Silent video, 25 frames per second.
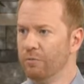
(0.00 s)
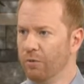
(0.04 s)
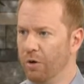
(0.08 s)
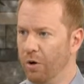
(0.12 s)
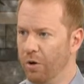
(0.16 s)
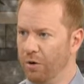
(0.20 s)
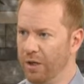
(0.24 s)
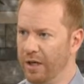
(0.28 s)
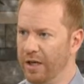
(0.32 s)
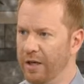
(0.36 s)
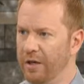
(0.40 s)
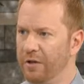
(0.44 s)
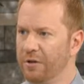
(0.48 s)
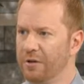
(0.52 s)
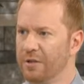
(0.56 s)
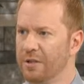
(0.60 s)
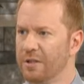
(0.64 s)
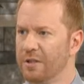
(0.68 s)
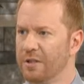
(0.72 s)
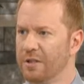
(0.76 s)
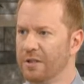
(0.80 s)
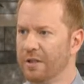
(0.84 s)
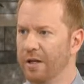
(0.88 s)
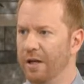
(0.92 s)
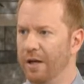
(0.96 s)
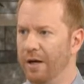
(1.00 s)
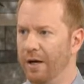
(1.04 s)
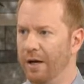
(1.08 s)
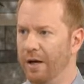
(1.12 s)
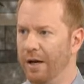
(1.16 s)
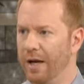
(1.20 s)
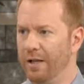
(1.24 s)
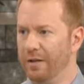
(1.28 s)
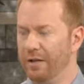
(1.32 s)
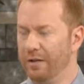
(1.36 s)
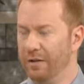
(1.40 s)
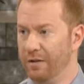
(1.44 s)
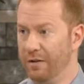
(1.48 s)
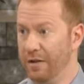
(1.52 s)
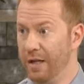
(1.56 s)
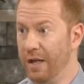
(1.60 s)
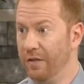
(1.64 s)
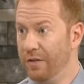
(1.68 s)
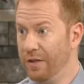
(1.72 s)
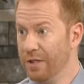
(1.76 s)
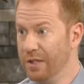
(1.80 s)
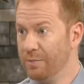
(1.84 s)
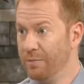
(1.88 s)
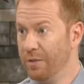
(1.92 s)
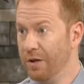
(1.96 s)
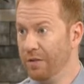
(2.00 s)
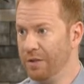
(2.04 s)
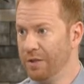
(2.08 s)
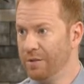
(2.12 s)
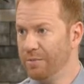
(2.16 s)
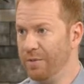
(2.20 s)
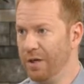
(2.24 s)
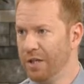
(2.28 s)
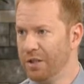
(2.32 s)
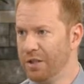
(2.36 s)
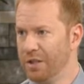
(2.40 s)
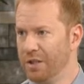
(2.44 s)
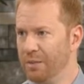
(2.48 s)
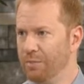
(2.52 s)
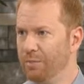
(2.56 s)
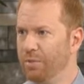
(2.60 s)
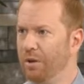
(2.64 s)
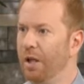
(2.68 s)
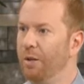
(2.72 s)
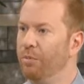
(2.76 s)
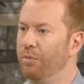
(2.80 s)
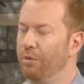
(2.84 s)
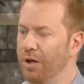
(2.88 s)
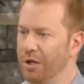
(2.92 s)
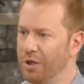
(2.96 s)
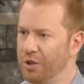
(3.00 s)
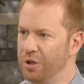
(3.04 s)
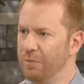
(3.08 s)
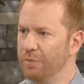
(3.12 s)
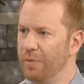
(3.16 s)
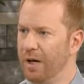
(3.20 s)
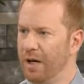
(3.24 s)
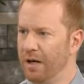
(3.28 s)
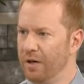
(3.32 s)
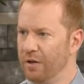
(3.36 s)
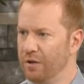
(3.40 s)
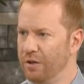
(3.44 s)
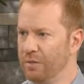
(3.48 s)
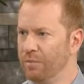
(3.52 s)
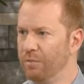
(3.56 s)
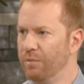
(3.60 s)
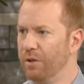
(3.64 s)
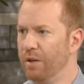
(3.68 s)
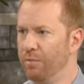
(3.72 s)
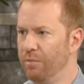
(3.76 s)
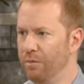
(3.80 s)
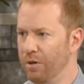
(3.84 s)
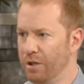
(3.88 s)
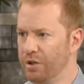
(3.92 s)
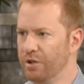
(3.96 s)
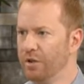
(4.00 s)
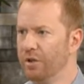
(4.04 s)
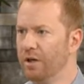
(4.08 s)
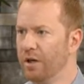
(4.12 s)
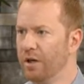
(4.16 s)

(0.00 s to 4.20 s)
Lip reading: rollators, and this month especially, blood pressure monitors and blood pressure